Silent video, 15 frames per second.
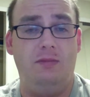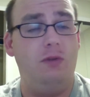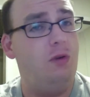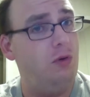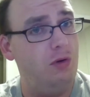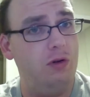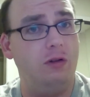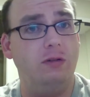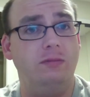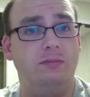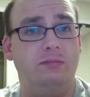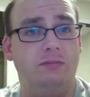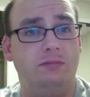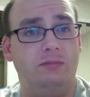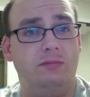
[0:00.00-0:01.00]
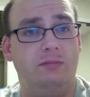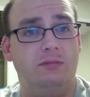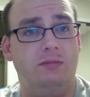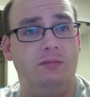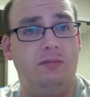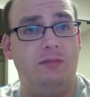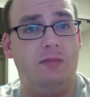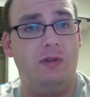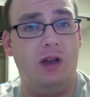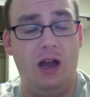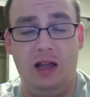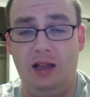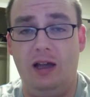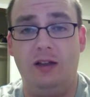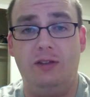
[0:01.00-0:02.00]
Or,
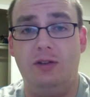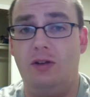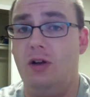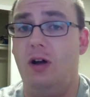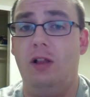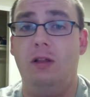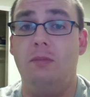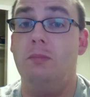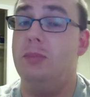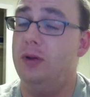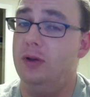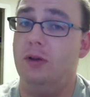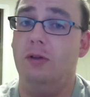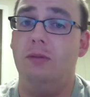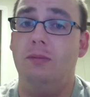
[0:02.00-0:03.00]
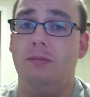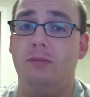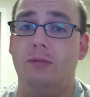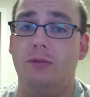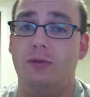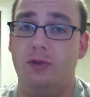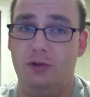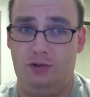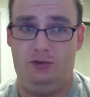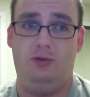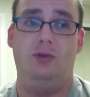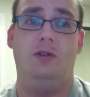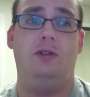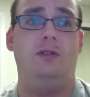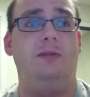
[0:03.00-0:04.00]
I like to call him Bill for
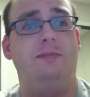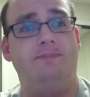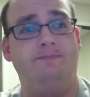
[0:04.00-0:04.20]
short.